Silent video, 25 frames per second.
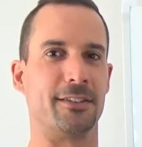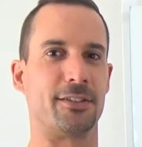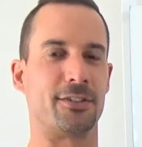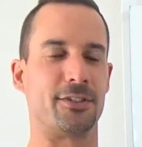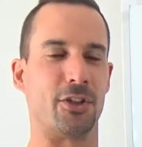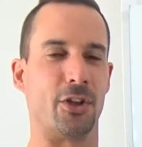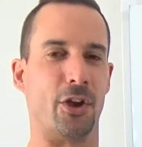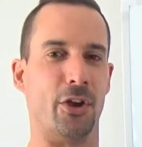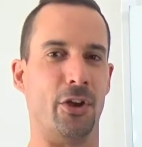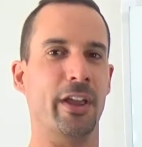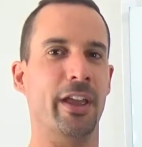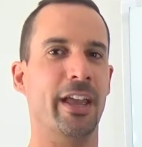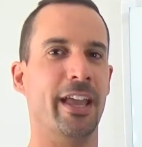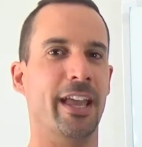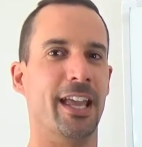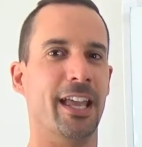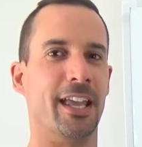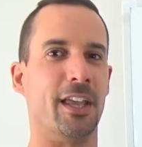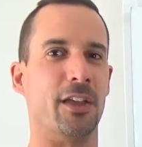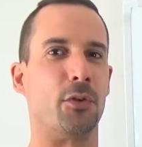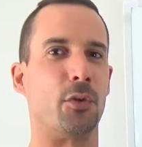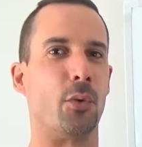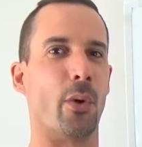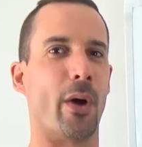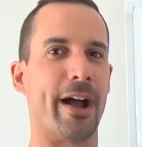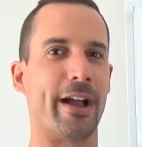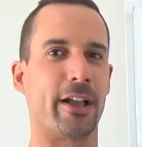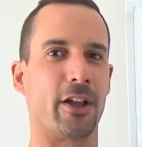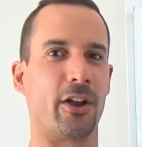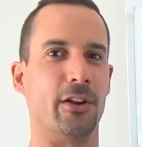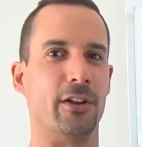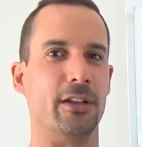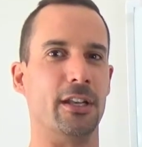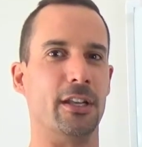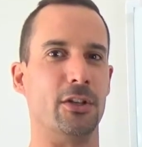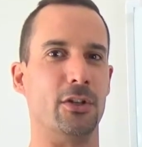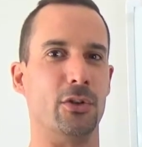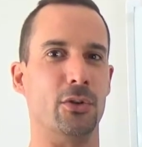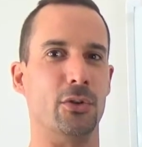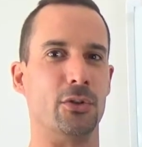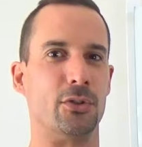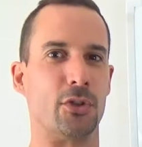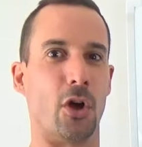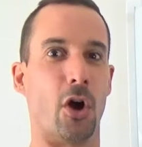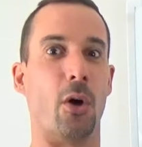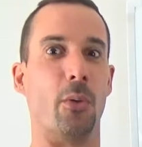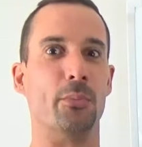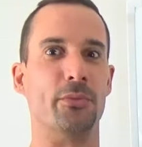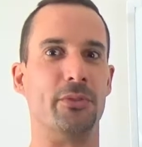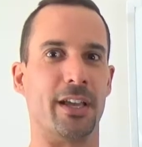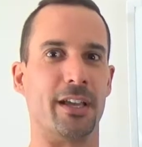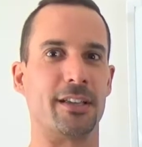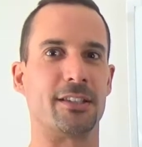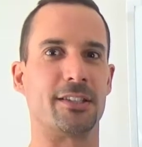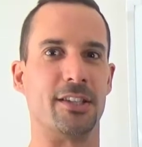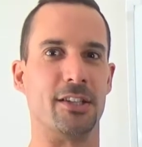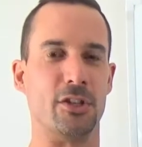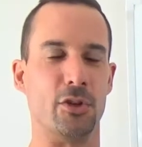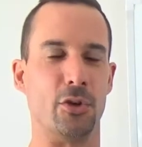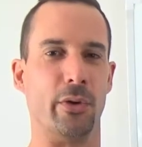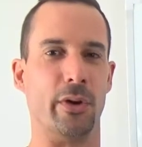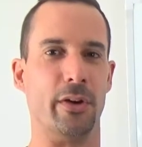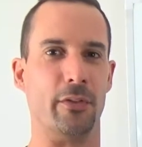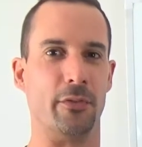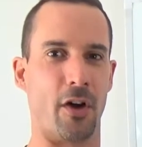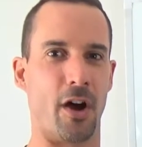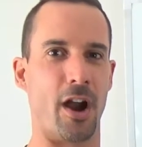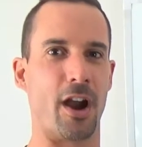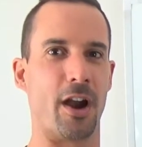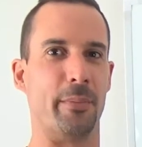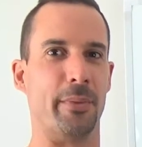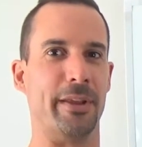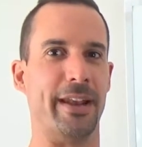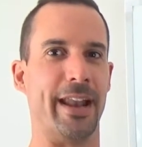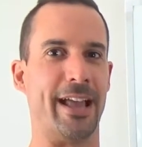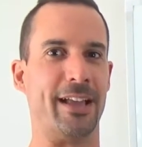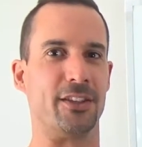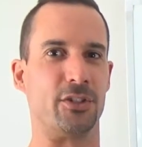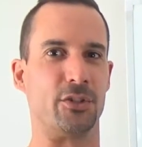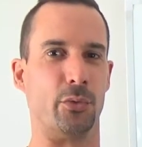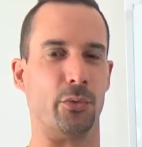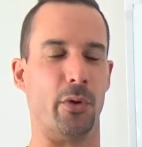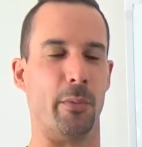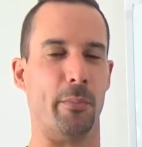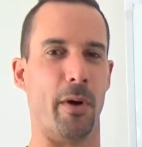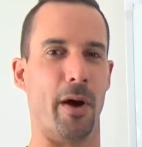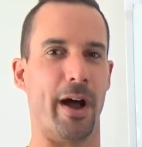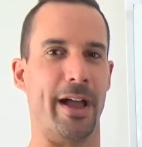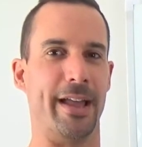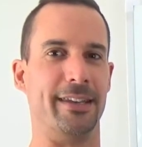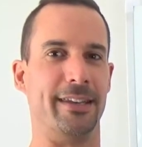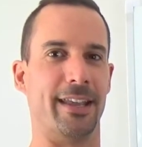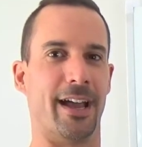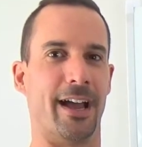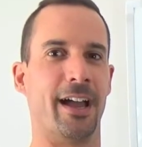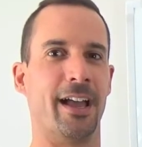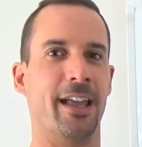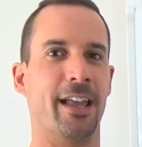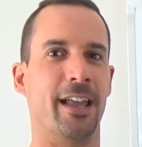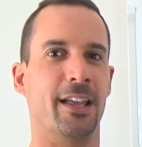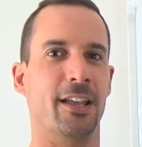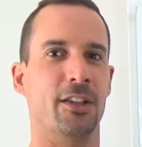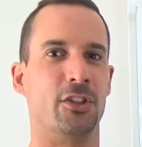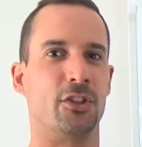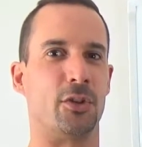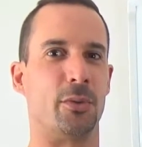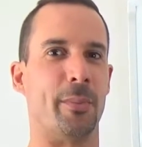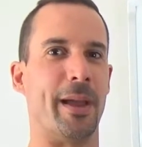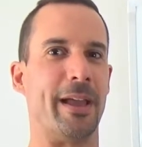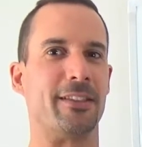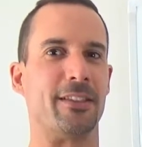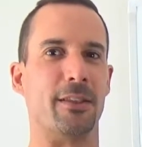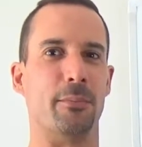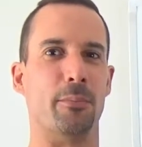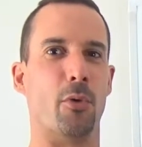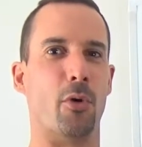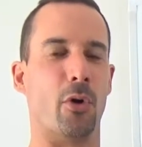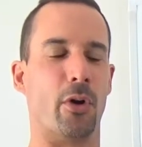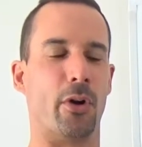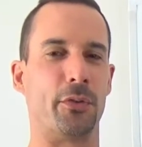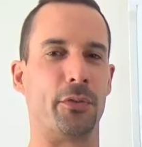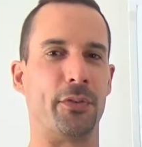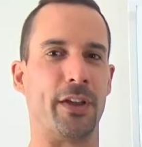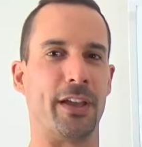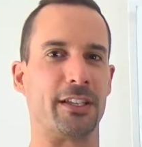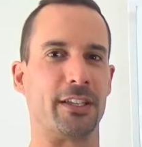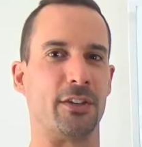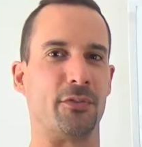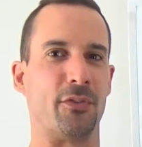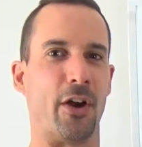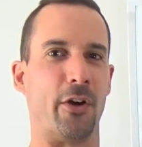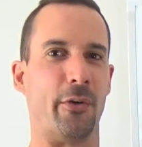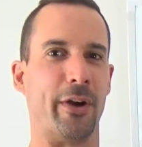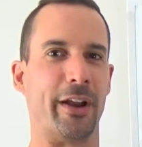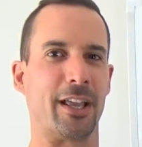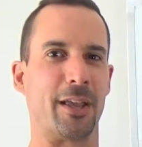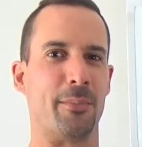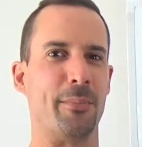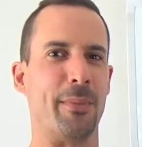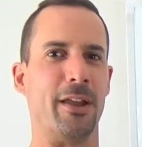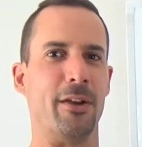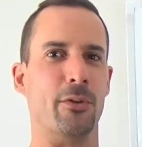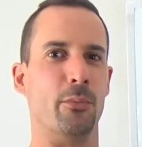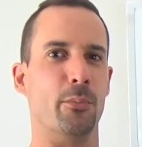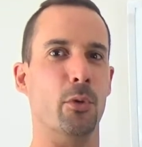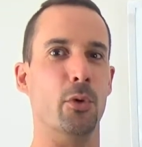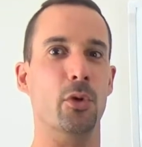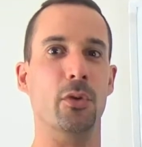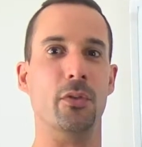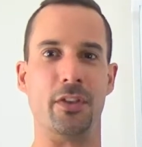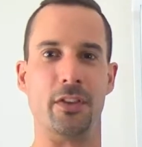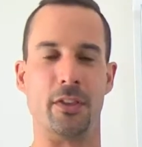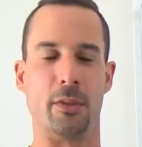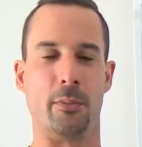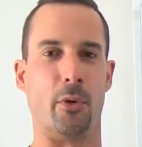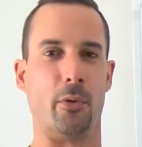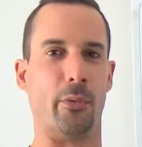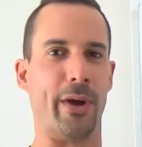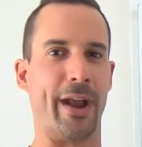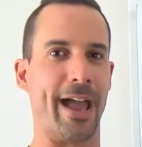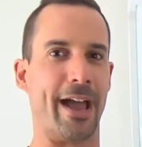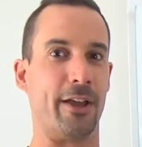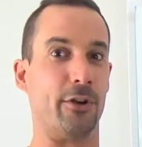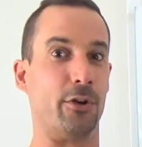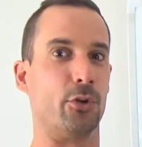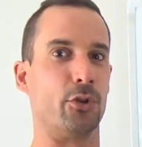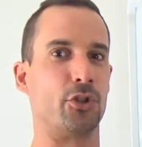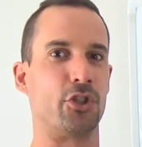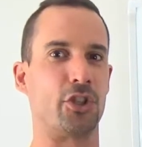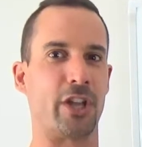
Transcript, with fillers: So if you are going to use objects in your environment as a reminder, to make them more effective, I recommend moving them around or